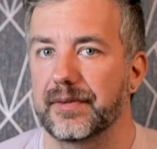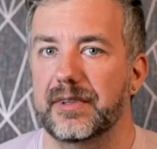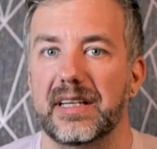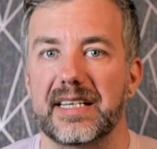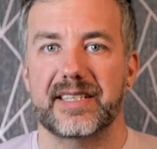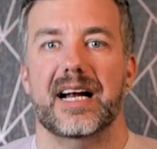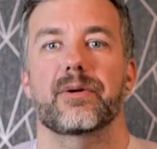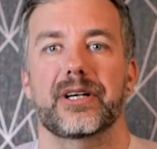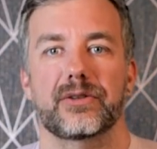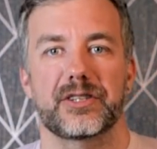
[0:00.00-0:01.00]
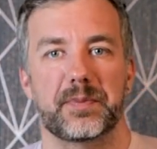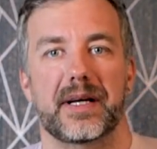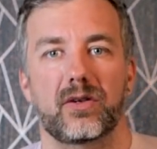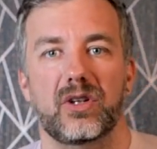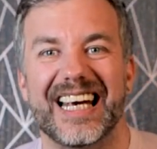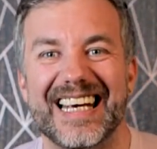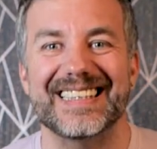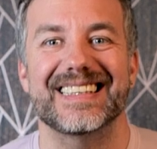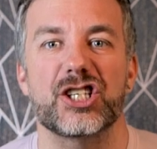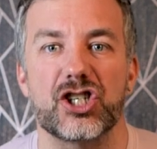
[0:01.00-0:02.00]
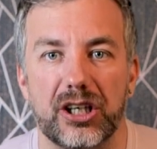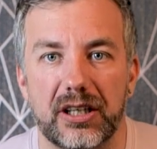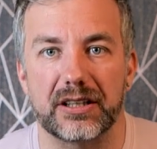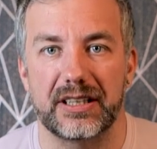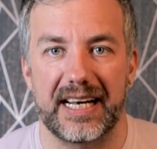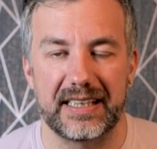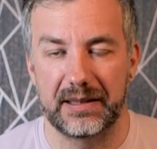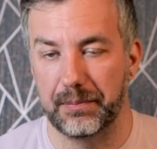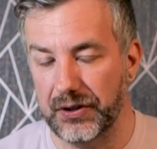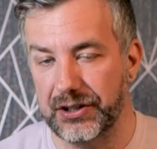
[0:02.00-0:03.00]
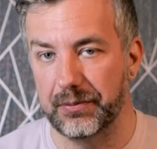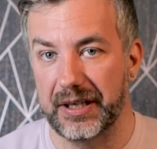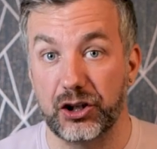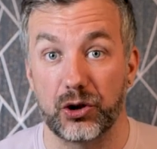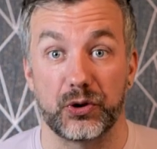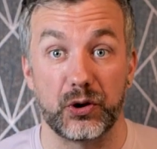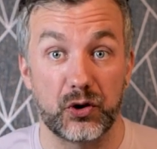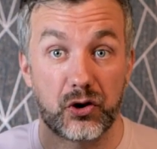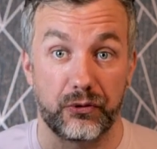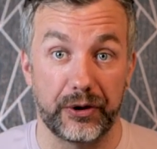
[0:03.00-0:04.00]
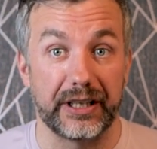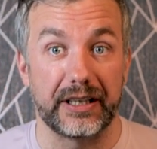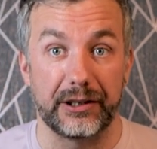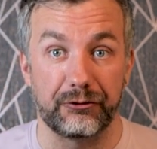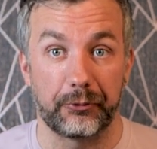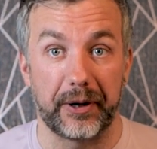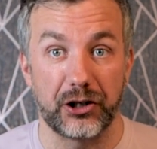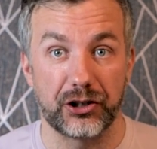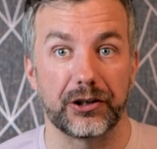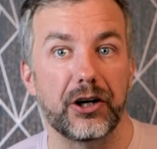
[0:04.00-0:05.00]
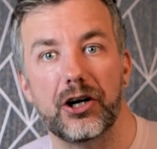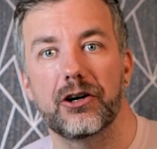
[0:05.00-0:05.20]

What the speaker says: The last area on this panel is the chart at the bottom. It shows you three information.